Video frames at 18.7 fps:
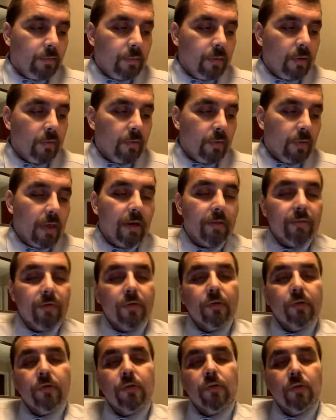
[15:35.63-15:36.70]
But whatever
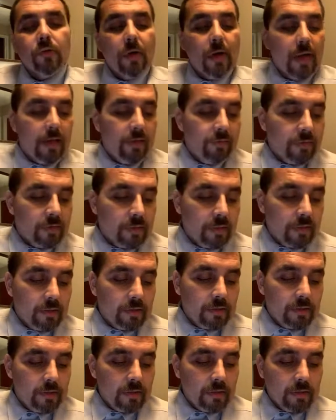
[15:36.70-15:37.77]
you do have,
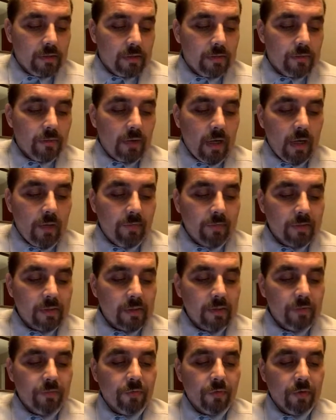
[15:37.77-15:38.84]
it's
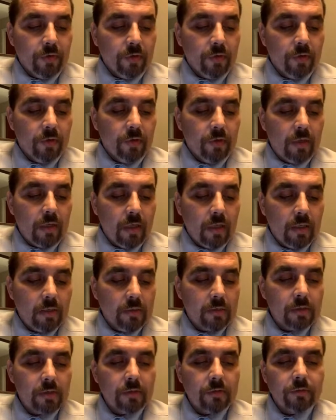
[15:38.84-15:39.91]
obviously for a good
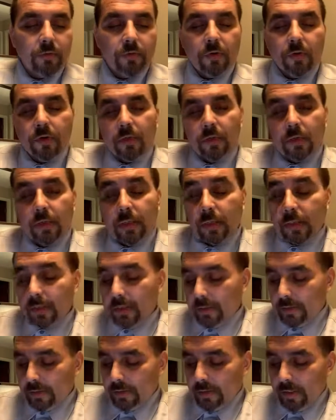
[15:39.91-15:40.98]
cause. It's for
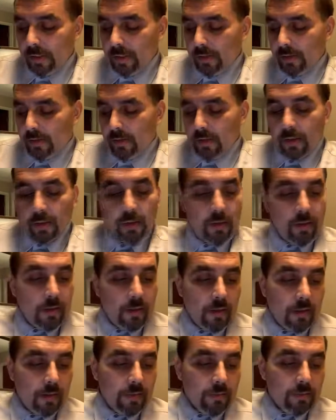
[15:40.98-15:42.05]
kids that
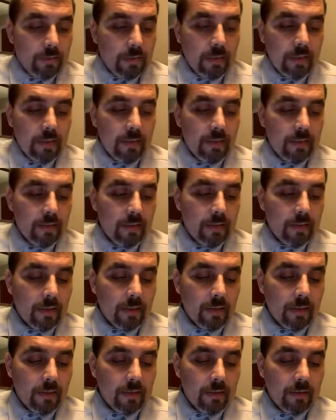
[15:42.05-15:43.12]
need it,
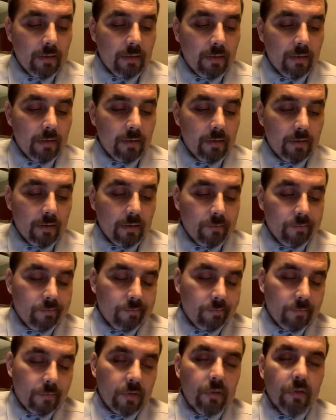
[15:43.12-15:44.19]
and
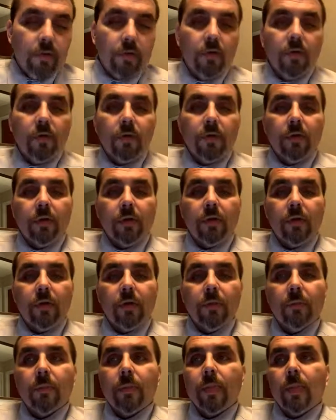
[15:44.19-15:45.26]
you know,
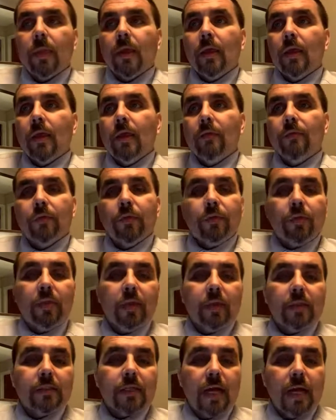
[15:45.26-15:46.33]
if you
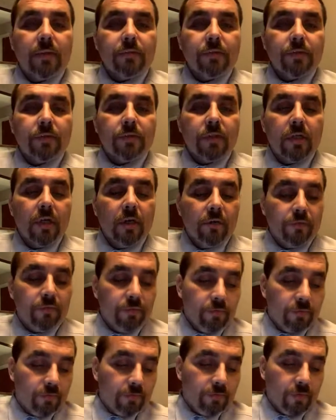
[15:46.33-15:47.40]
think times are tough
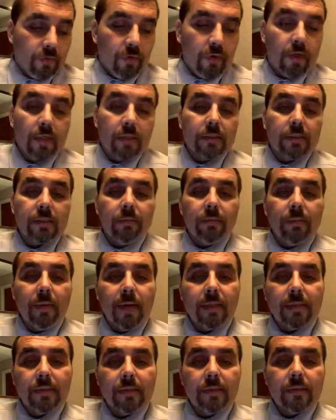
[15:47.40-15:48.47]
for us,
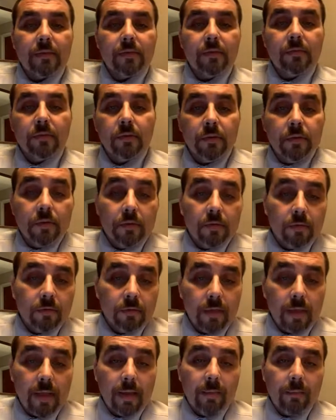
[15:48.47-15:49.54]
imagine
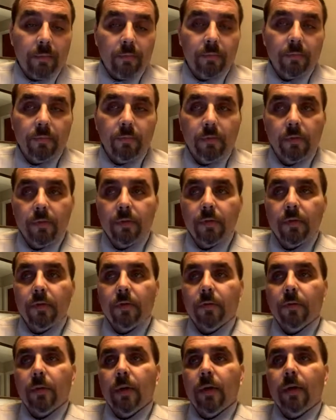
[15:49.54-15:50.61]
them,
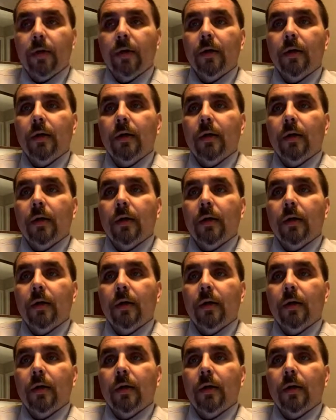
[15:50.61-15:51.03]
where